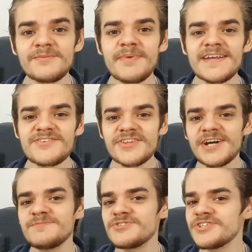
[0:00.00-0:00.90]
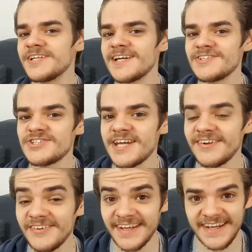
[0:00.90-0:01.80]
back to the Home Studios
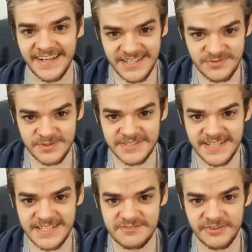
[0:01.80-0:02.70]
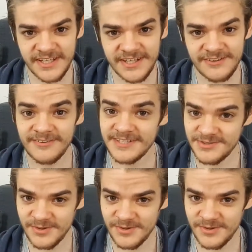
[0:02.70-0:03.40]
channel, and here's what today's video is all